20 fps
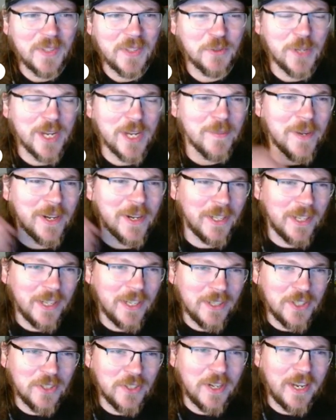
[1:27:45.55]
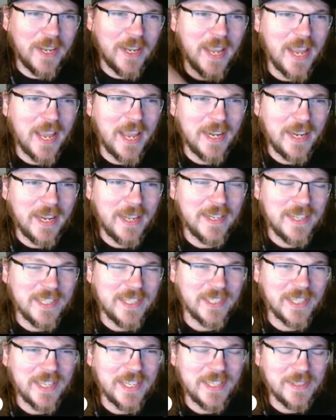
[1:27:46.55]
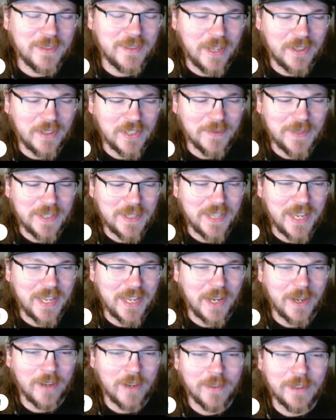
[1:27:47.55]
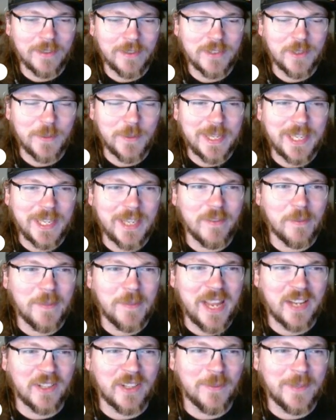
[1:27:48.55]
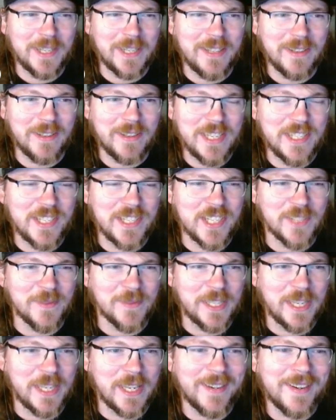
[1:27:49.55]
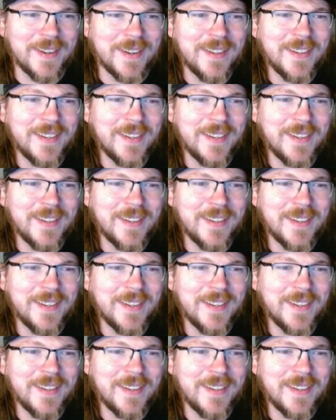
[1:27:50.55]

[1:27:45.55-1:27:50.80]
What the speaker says: trademark straw hat, and he tells him he take care of it so he can give it back to him when he sees him again.